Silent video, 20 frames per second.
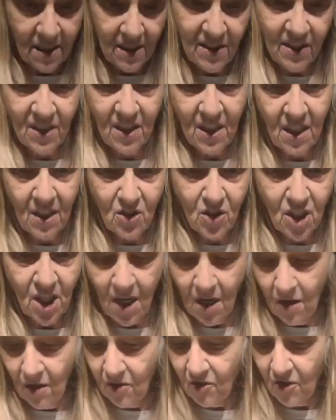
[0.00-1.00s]
of
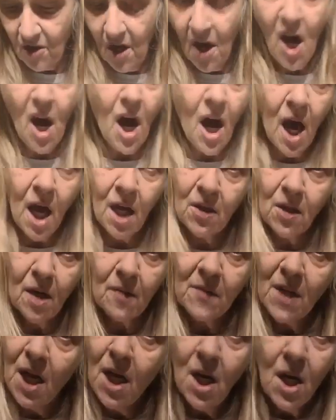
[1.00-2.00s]
seashells.
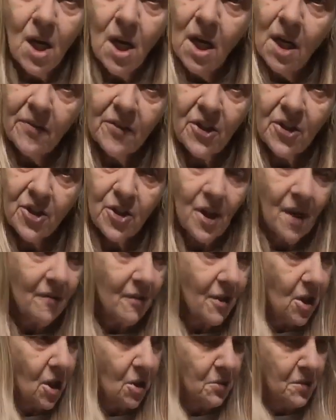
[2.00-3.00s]
Did you ever
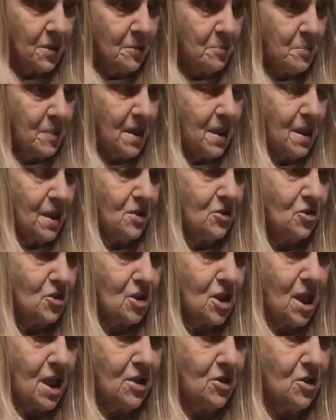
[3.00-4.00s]
go on the
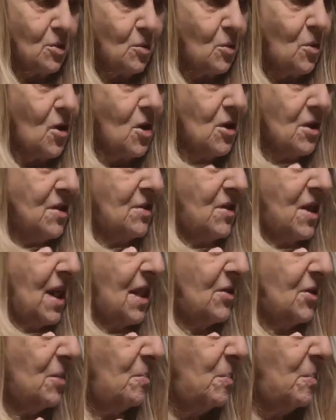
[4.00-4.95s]
beach and you're walking down the